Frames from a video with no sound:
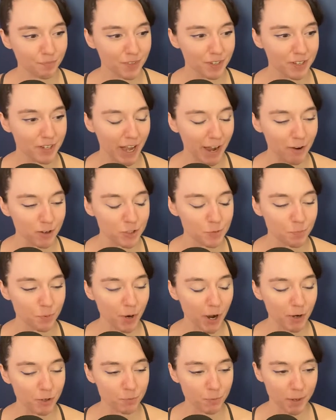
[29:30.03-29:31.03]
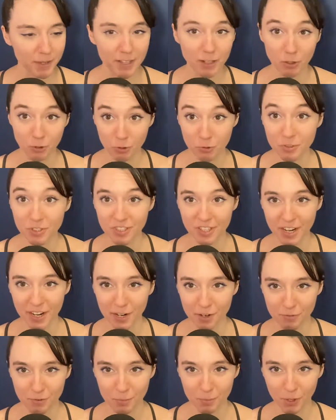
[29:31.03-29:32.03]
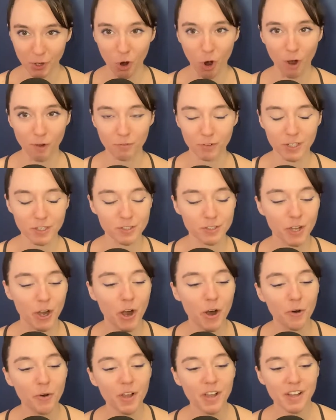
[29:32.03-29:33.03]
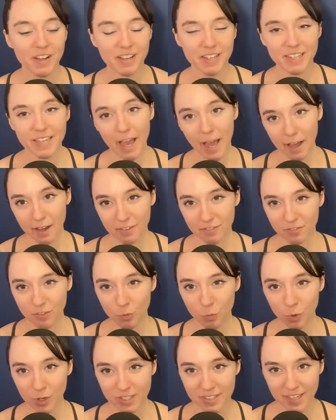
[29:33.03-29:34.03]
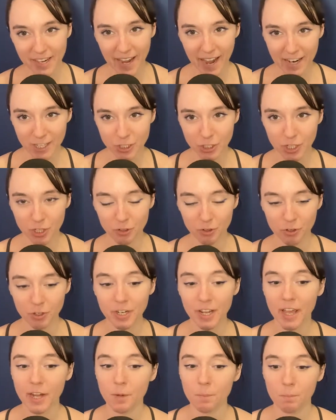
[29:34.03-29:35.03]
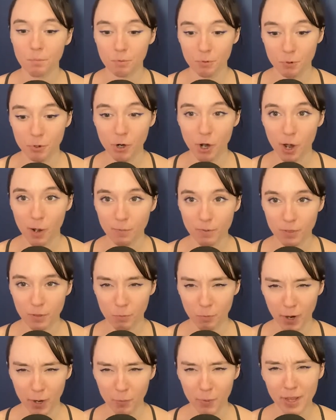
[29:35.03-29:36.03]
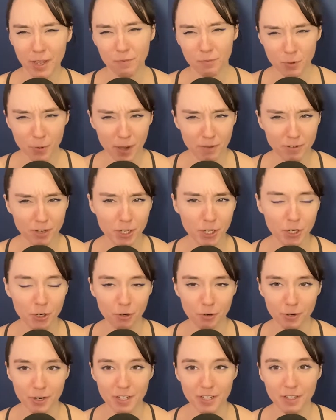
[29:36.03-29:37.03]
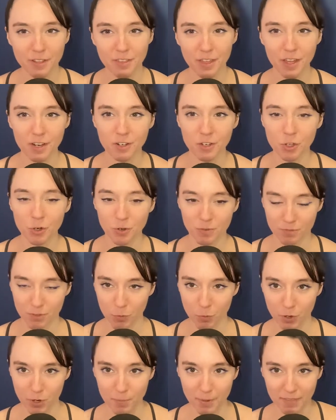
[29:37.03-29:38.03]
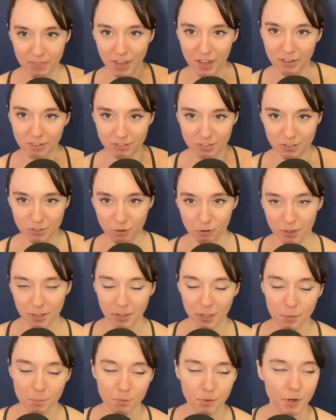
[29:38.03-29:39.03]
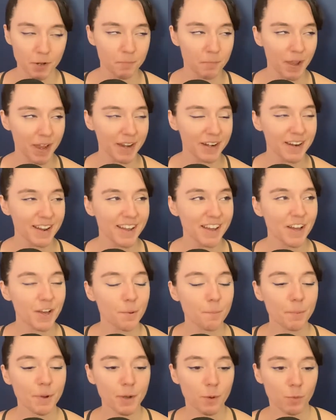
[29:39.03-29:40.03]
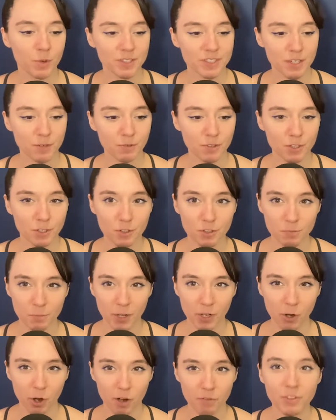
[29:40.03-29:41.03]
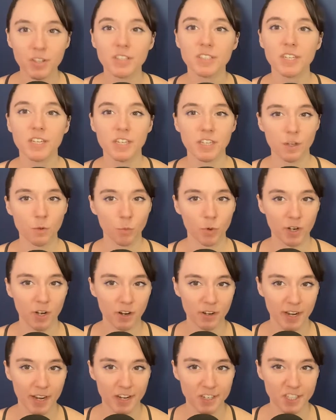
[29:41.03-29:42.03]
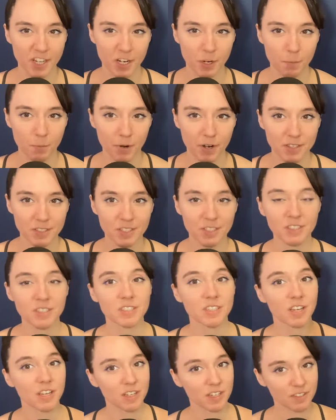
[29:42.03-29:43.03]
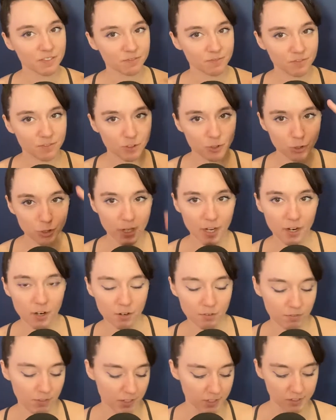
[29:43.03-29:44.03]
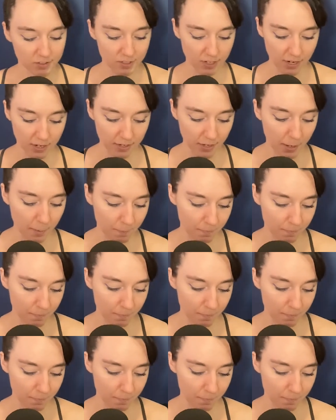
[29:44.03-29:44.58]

I was probably hallucinating from the coffee. So yeah, once I actually learned how to brew coffee the right way, if you have a Keurig, then you don't have to worry about that because it's already like pre-made. But once I reduced my coffee intake and went on antidepressants, took care of the anxiety.